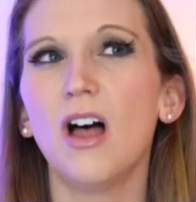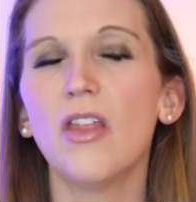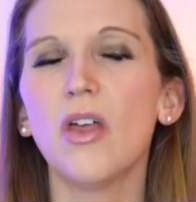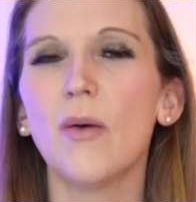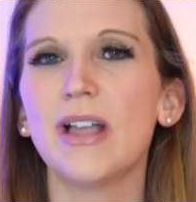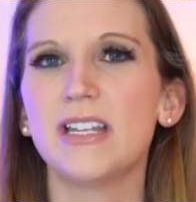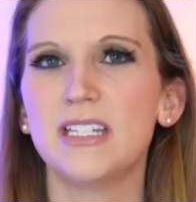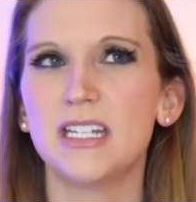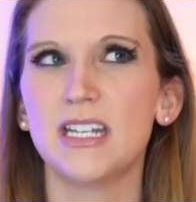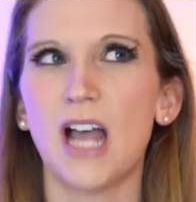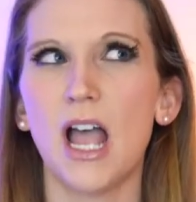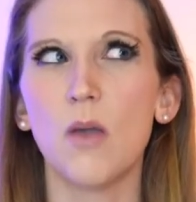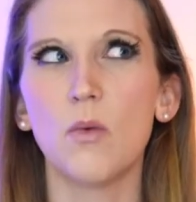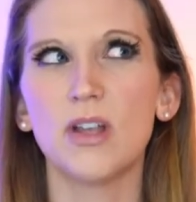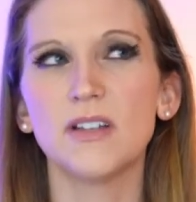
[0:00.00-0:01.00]
Although I did,
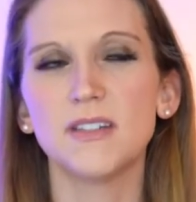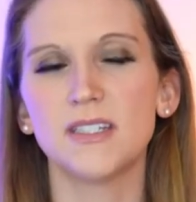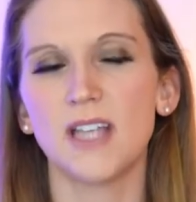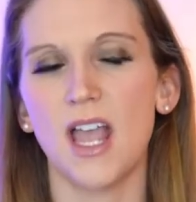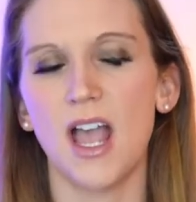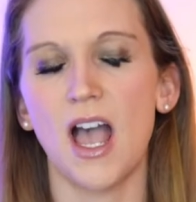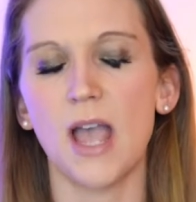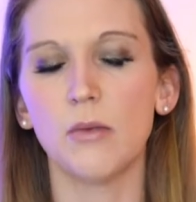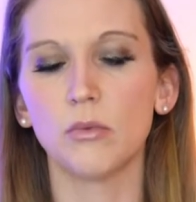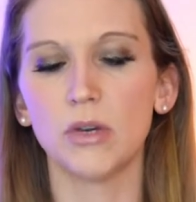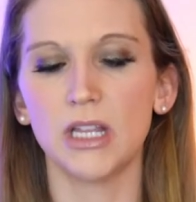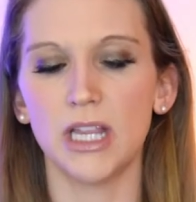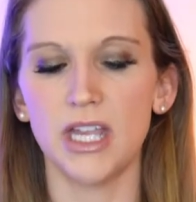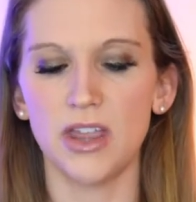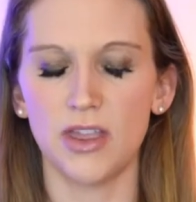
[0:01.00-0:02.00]
I will say, I
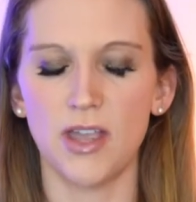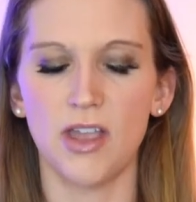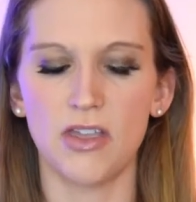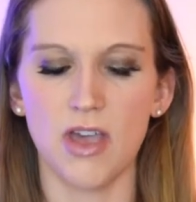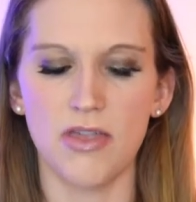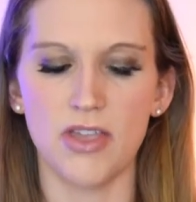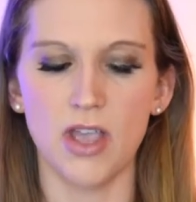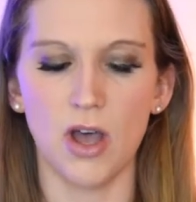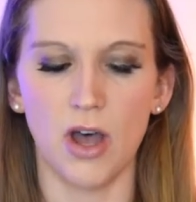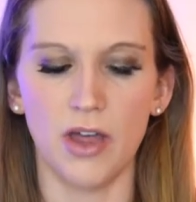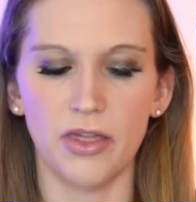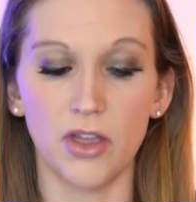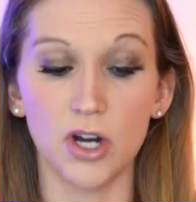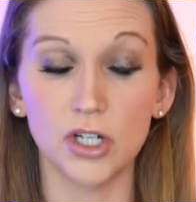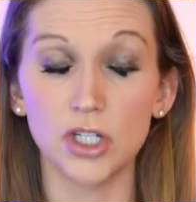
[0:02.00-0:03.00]
really think that the
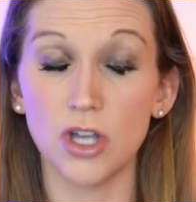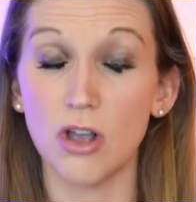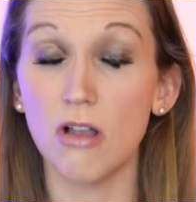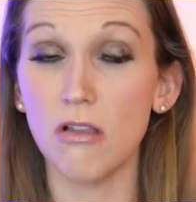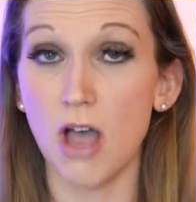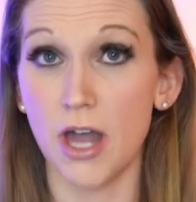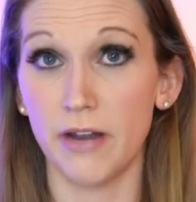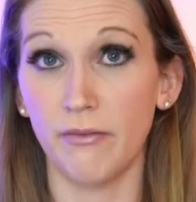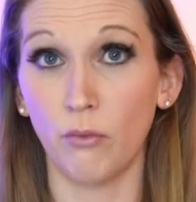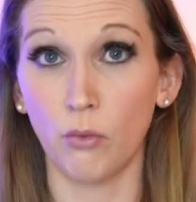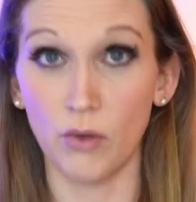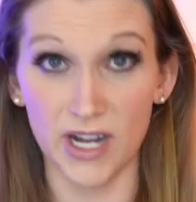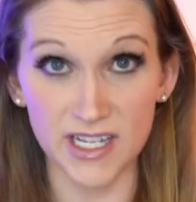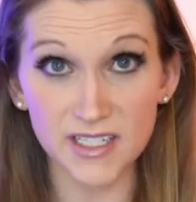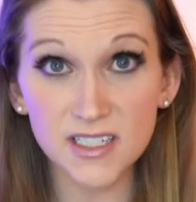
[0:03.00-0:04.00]
author took a lot of
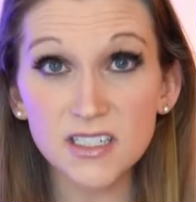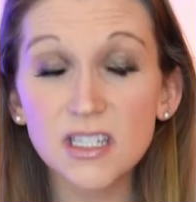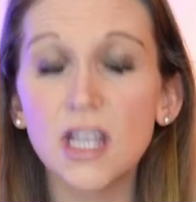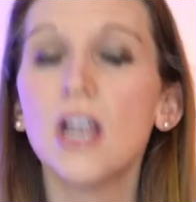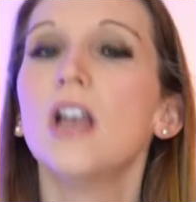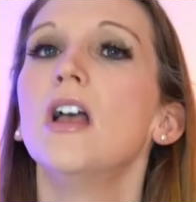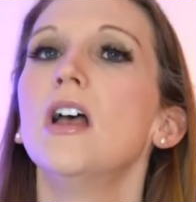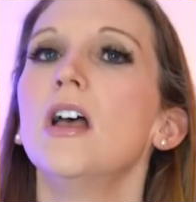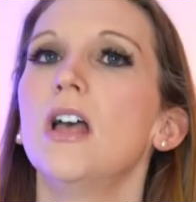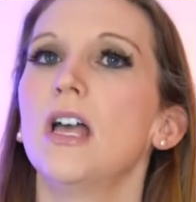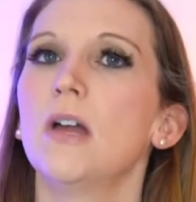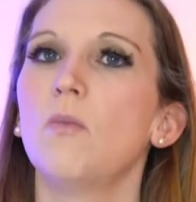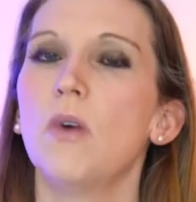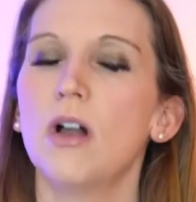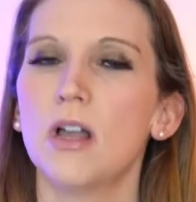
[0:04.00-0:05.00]
risk
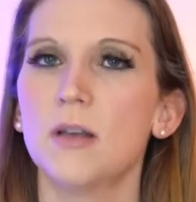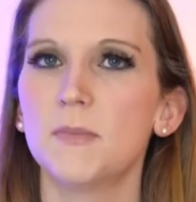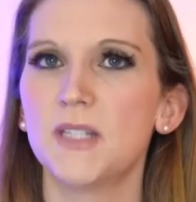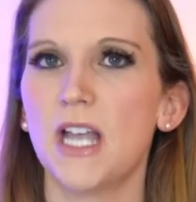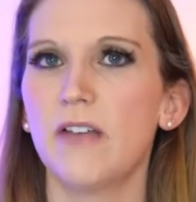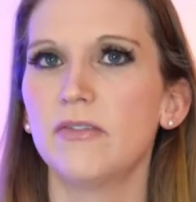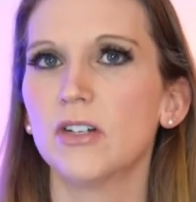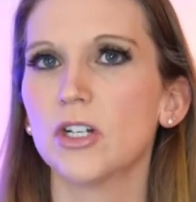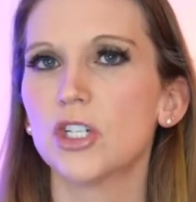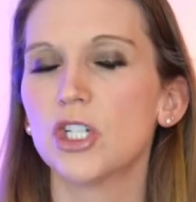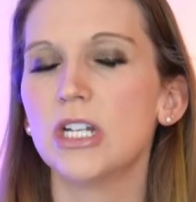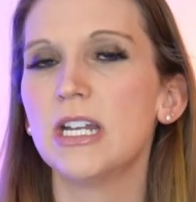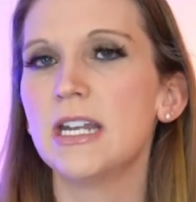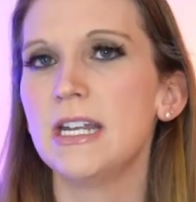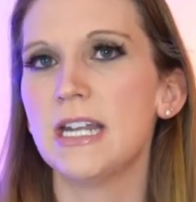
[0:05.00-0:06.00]
in What Comes After.
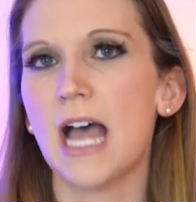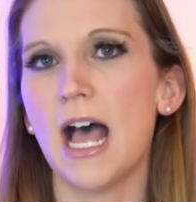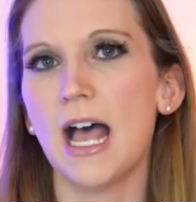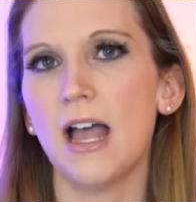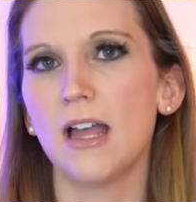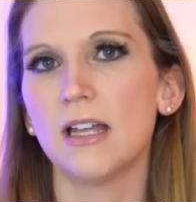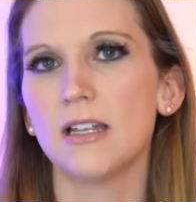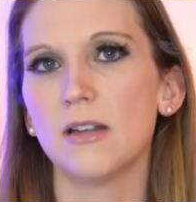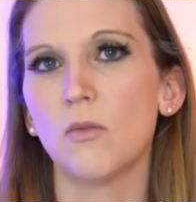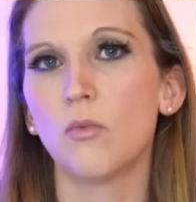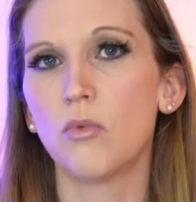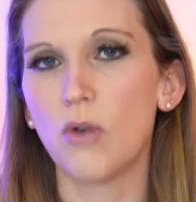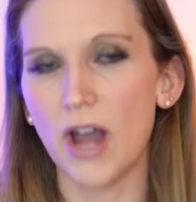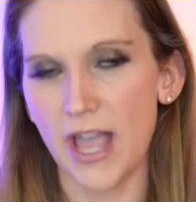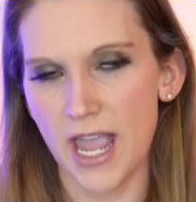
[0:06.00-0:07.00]
She did not
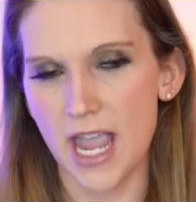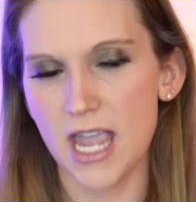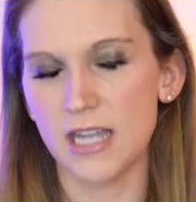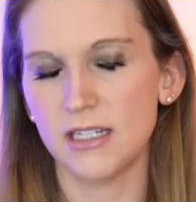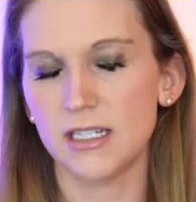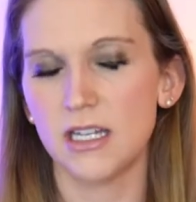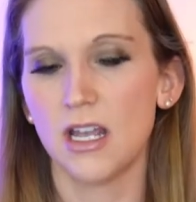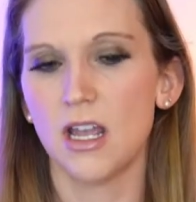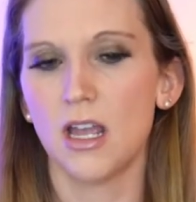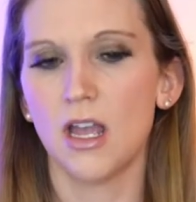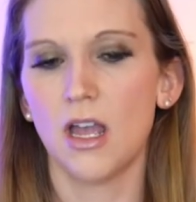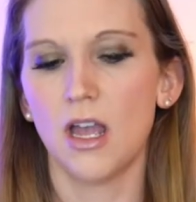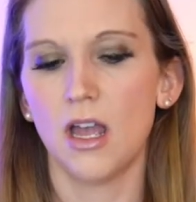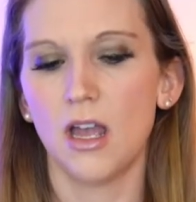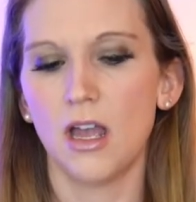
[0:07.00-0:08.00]
write
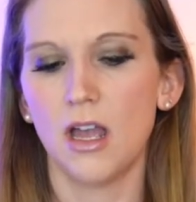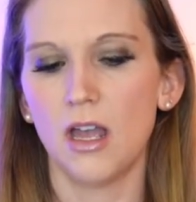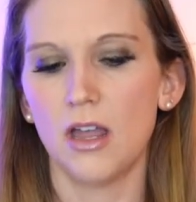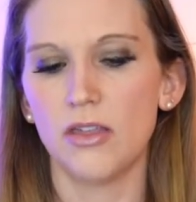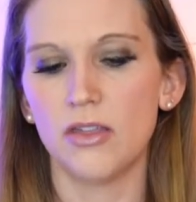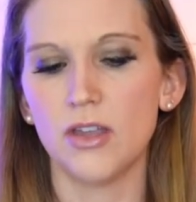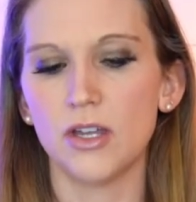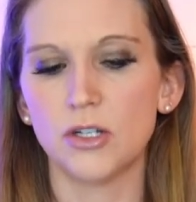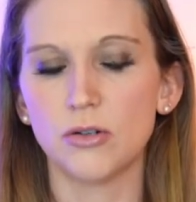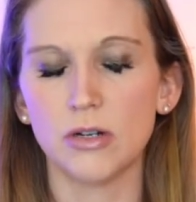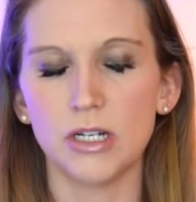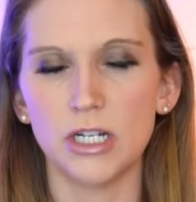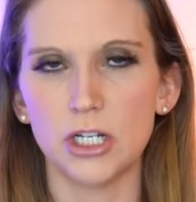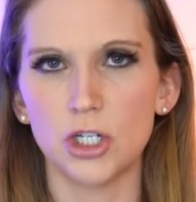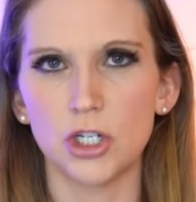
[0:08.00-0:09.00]
the
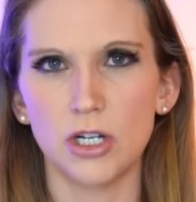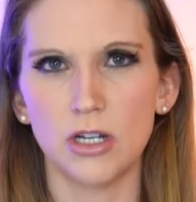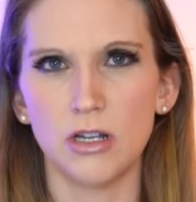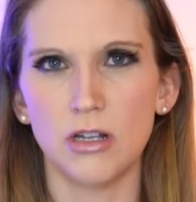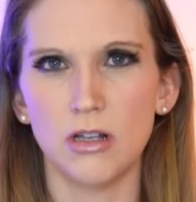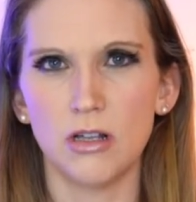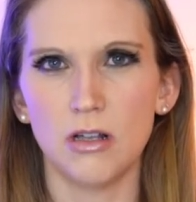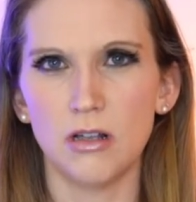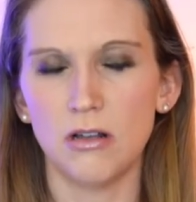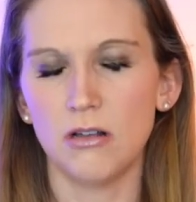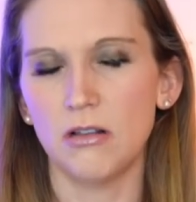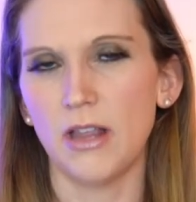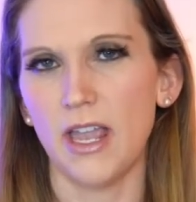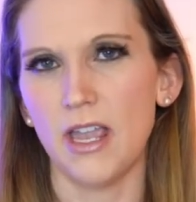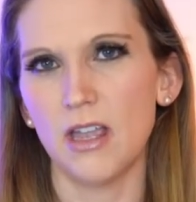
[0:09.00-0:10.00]

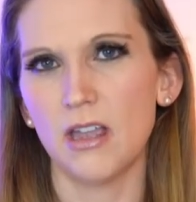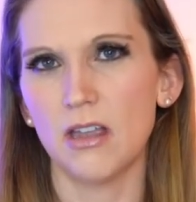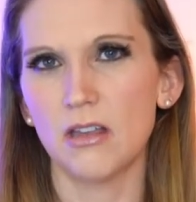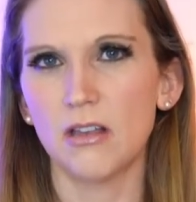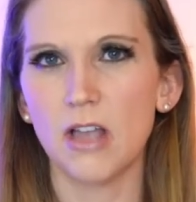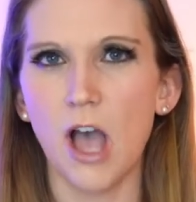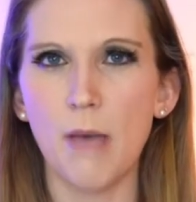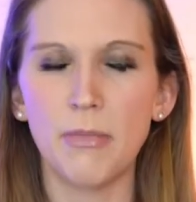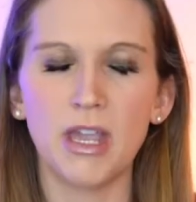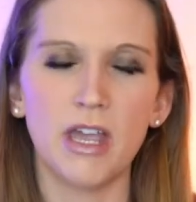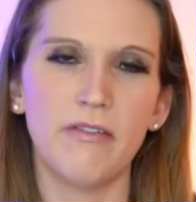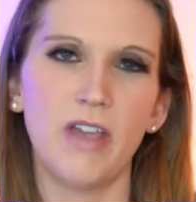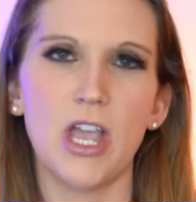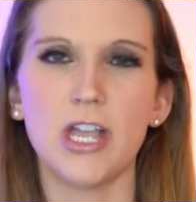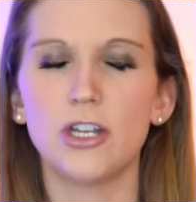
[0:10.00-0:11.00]
traditional like coming
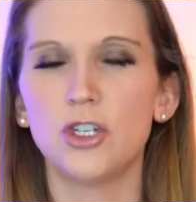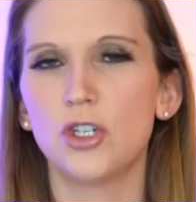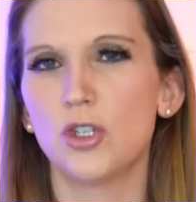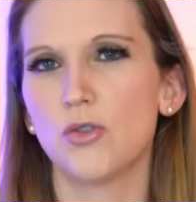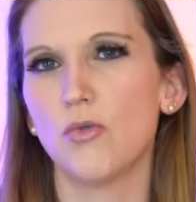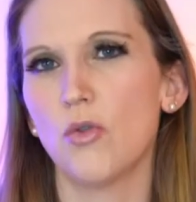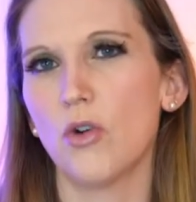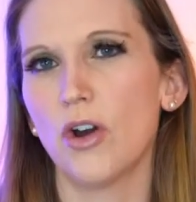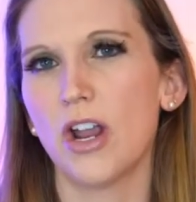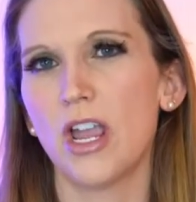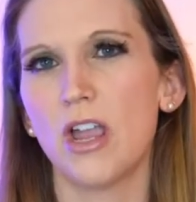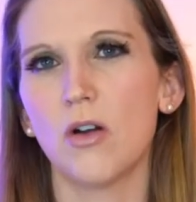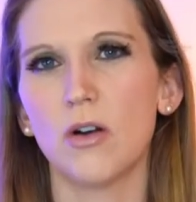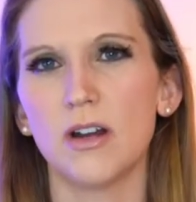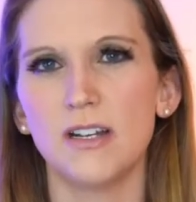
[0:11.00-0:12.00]
of age
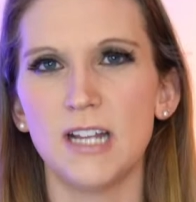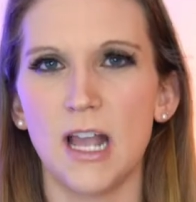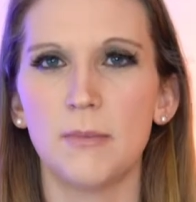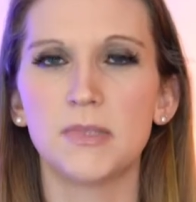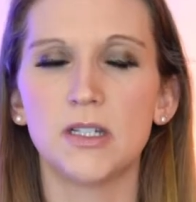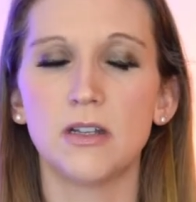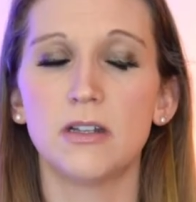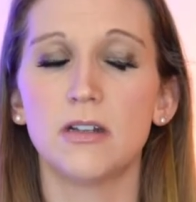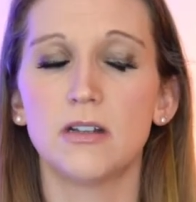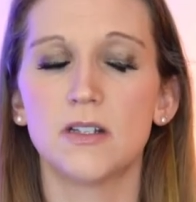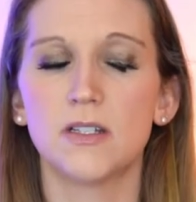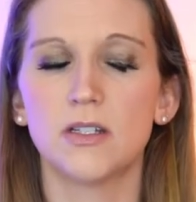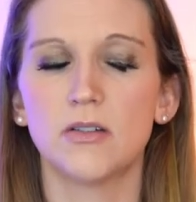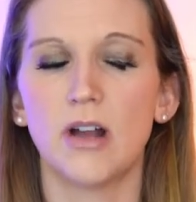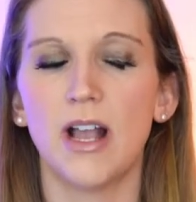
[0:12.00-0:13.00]
story or a damsel in
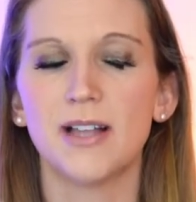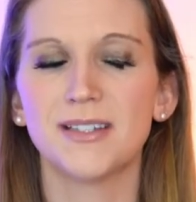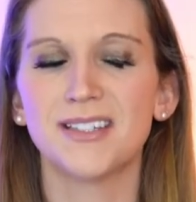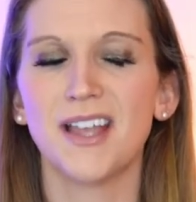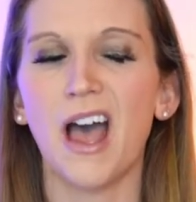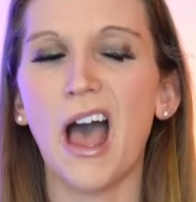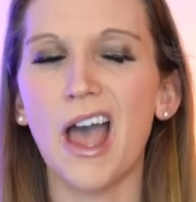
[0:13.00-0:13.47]
distress.